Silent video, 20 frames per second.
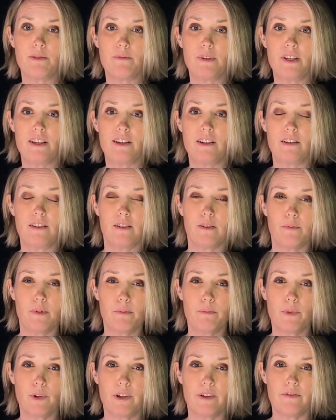that we needed a little
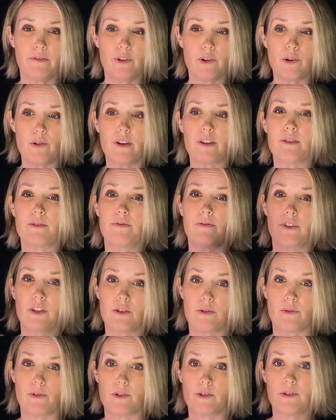bit more info and some
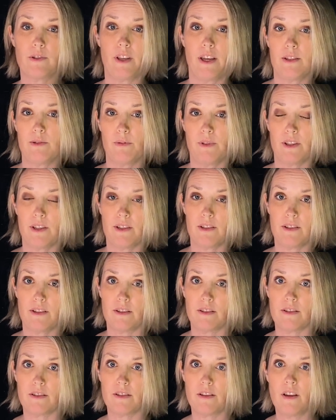visuals. So that's what this
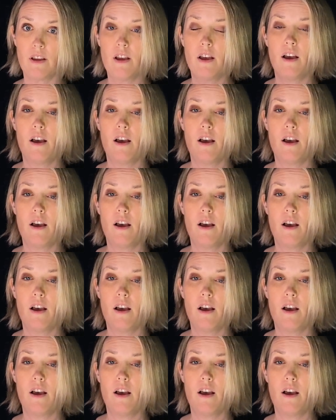is.